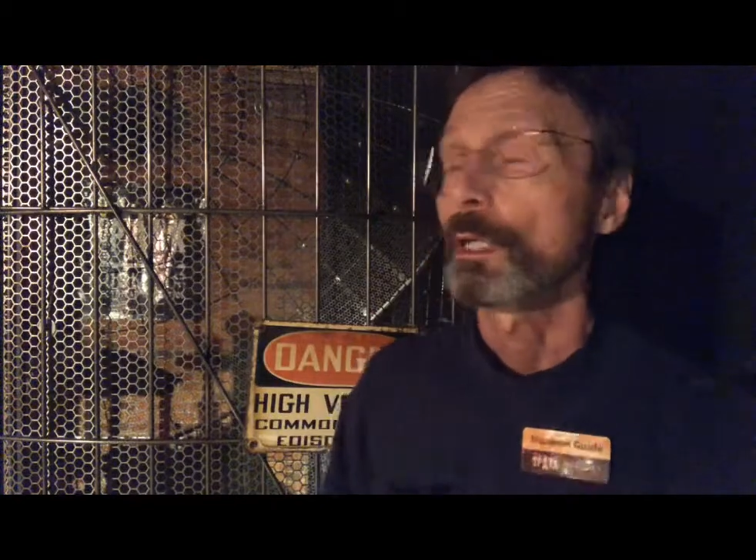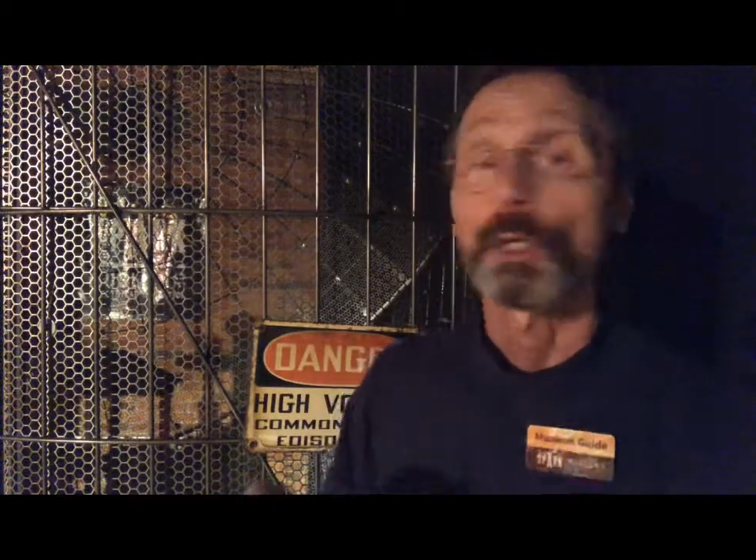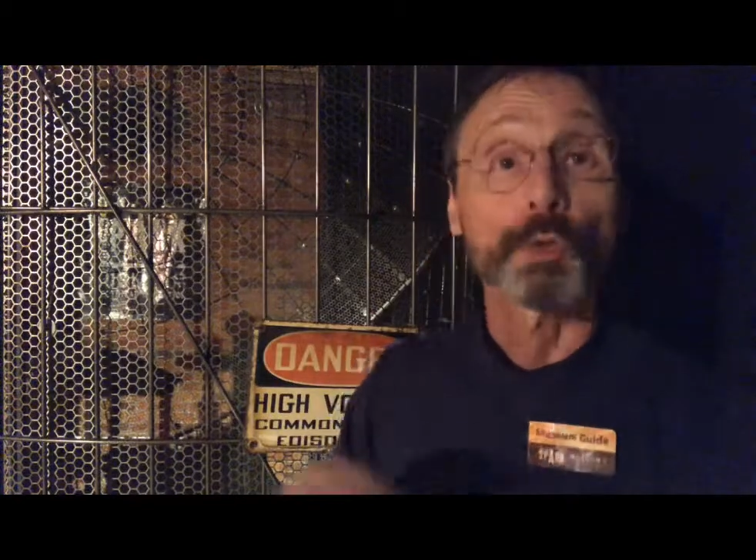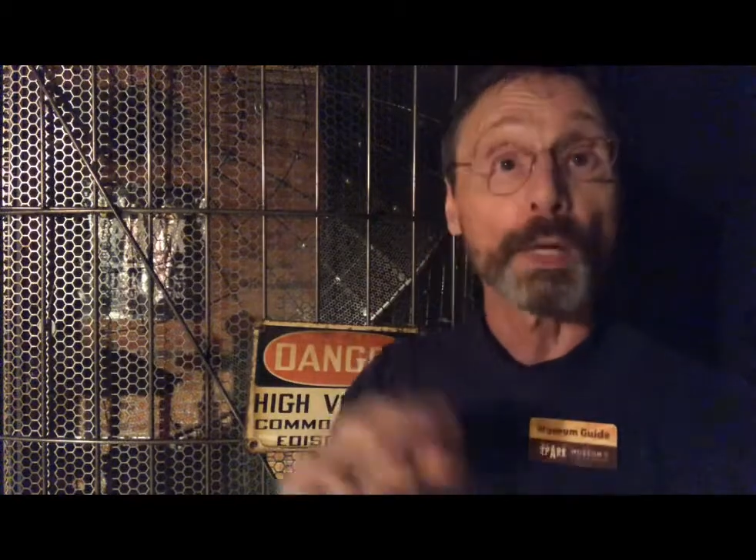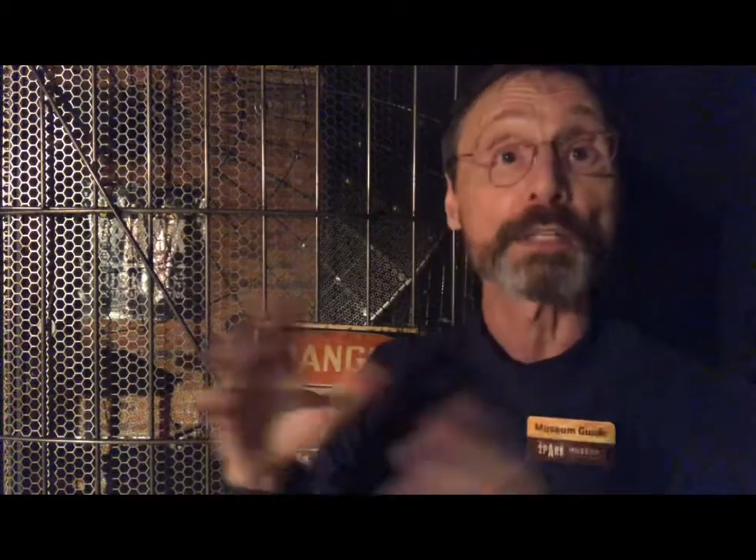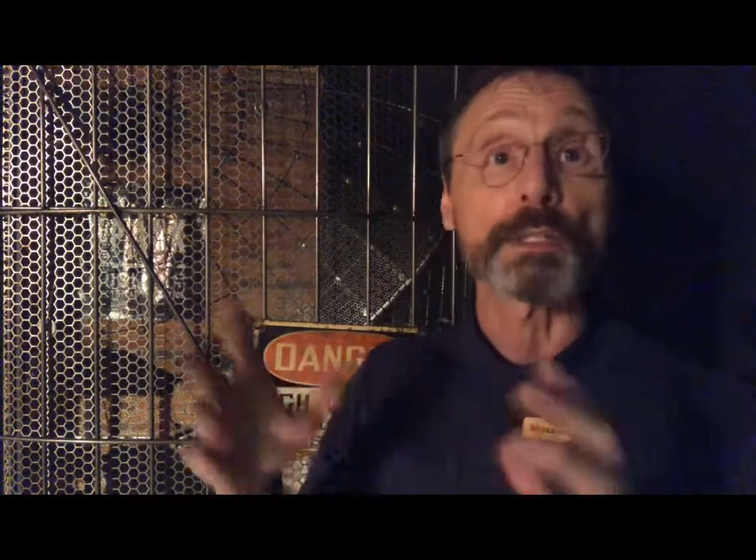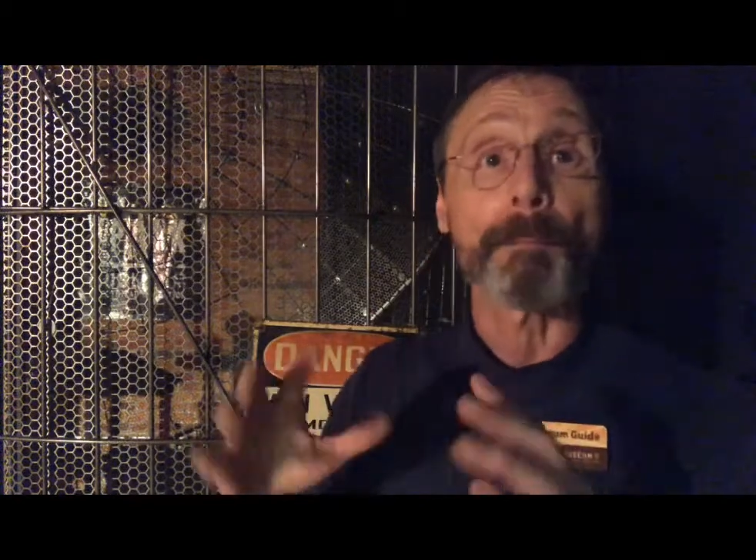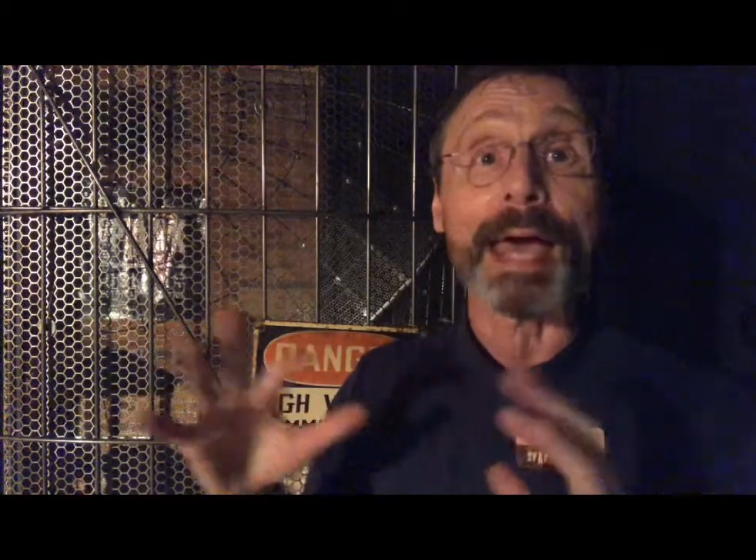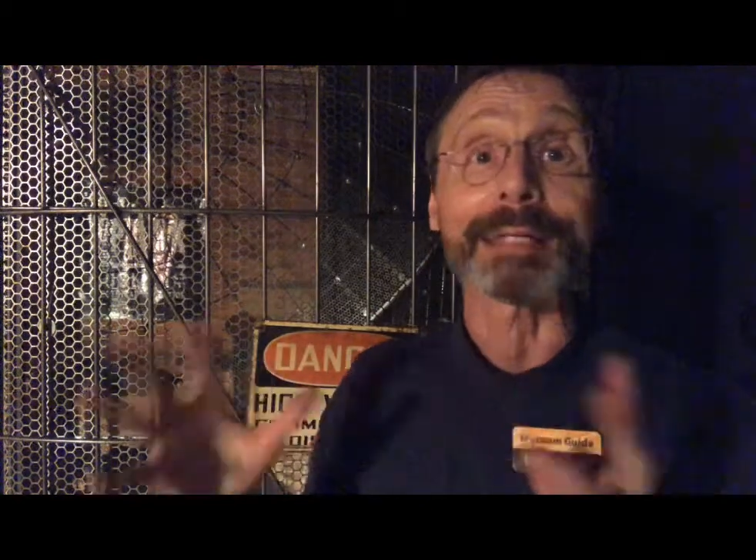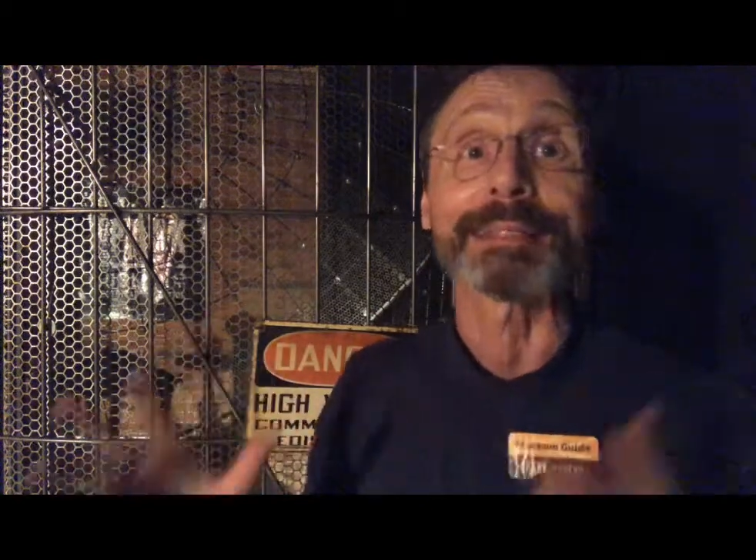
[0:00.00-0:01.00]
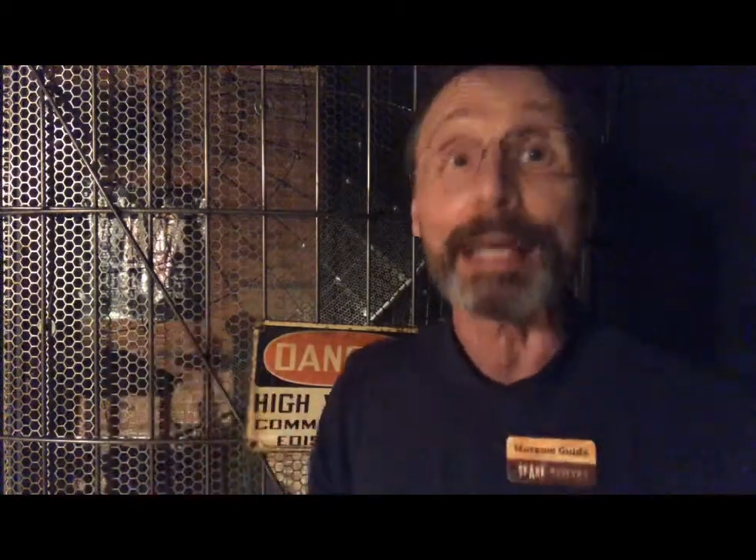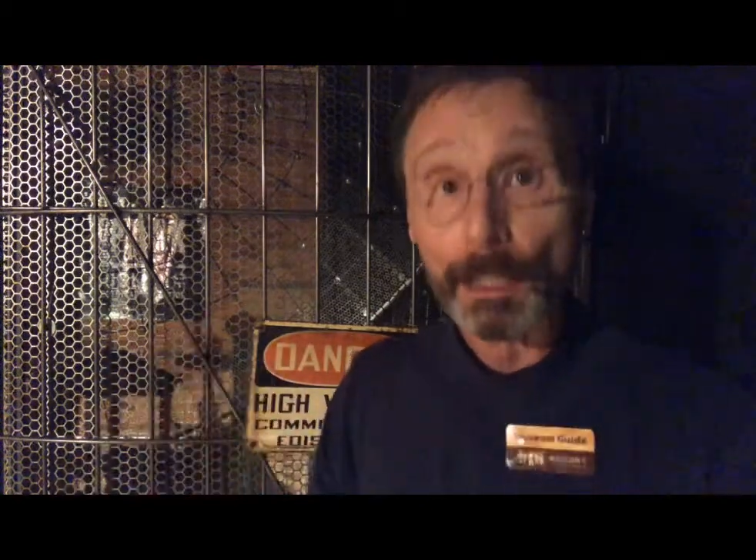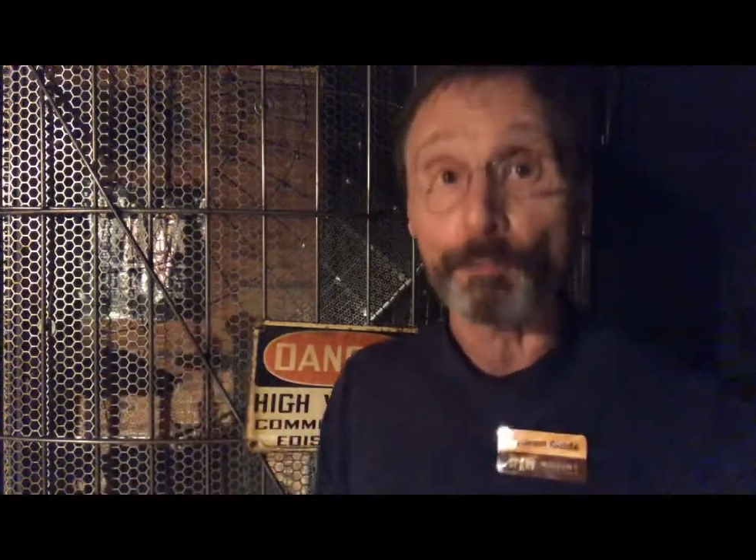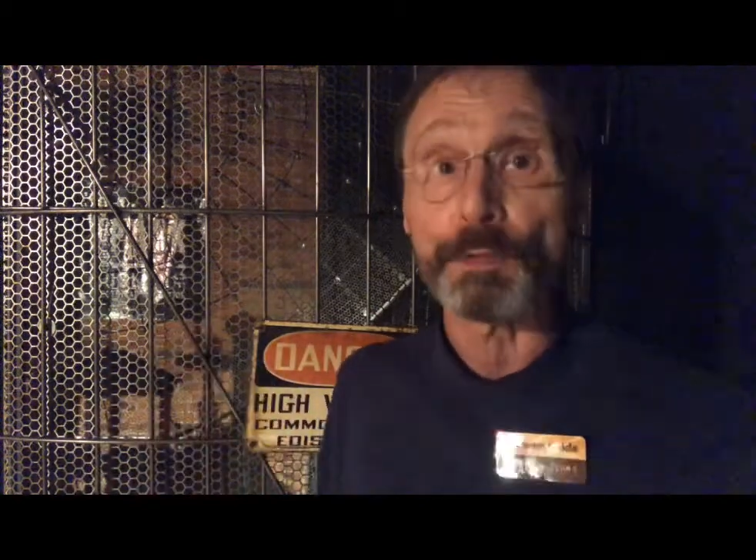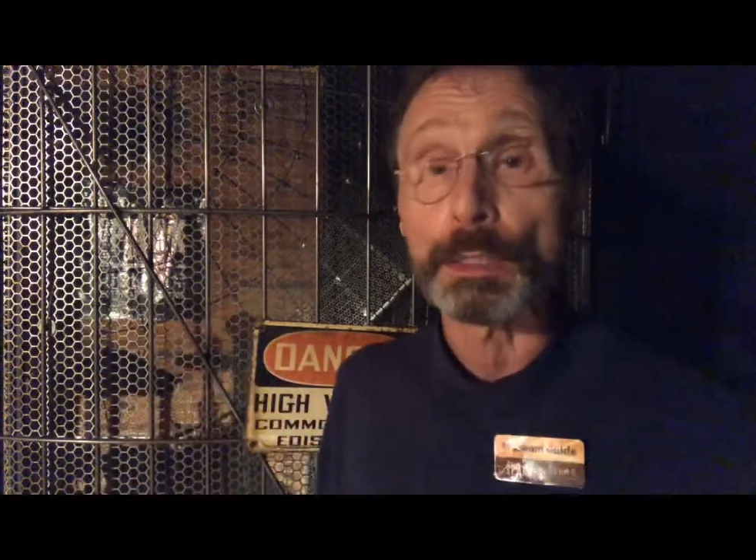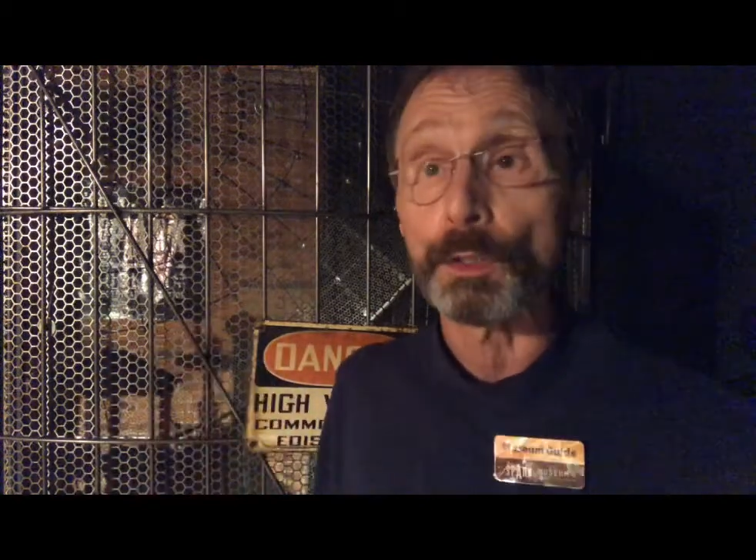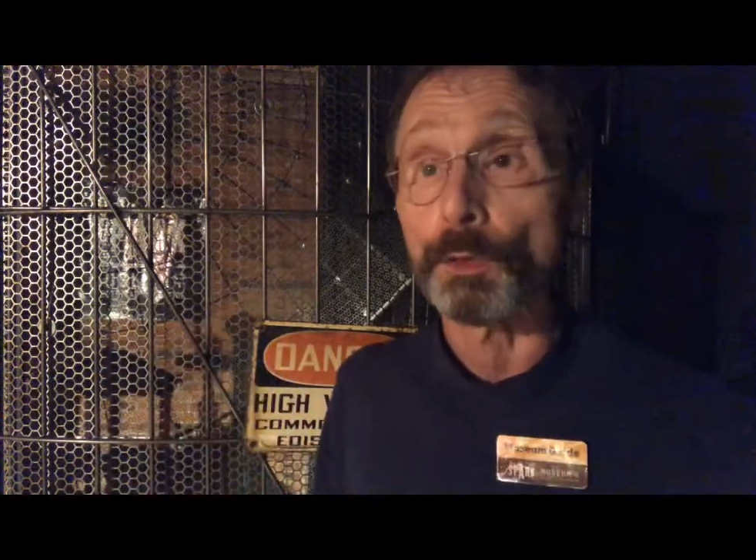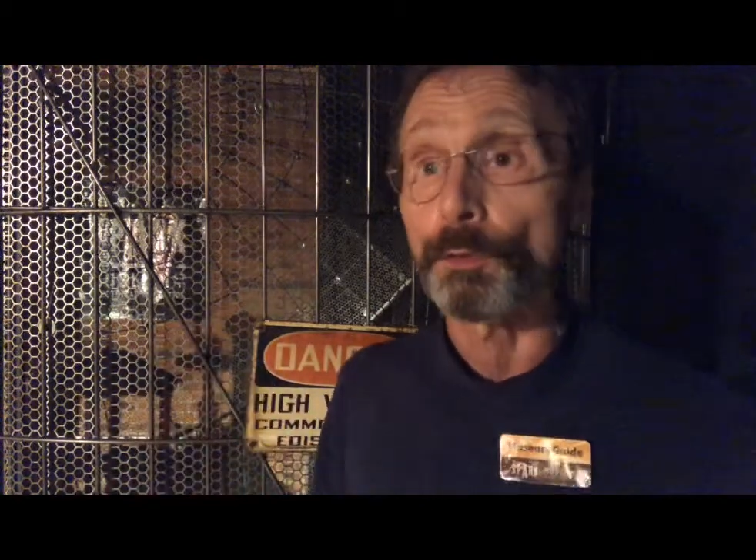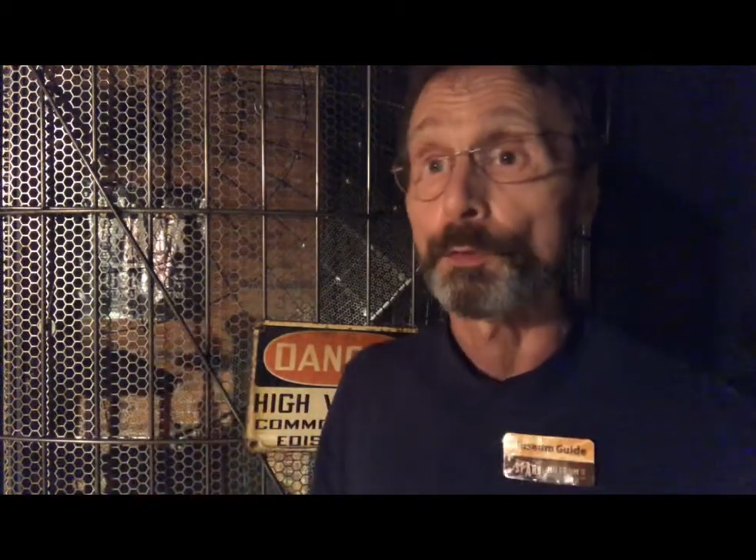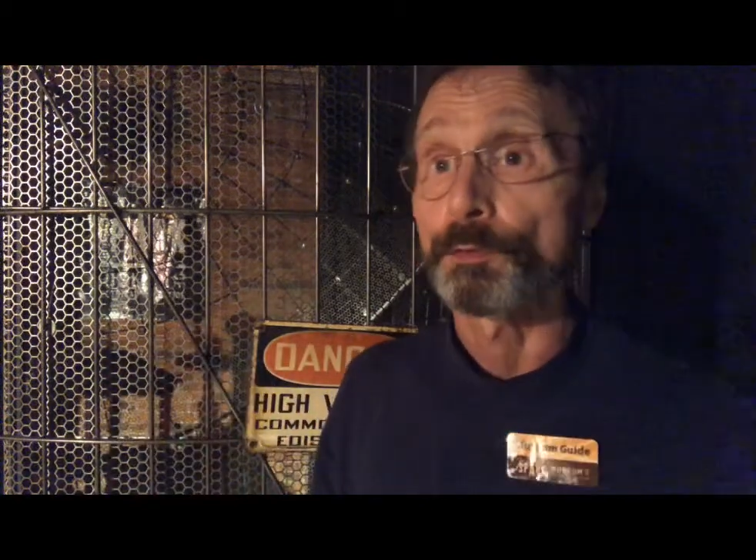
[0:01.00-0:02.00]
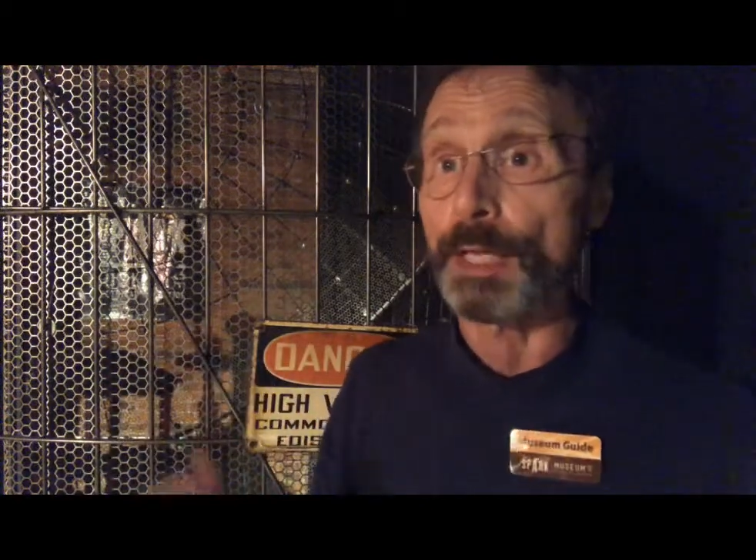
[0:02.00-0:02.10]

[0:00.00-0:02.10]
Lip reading: creates a magnetic field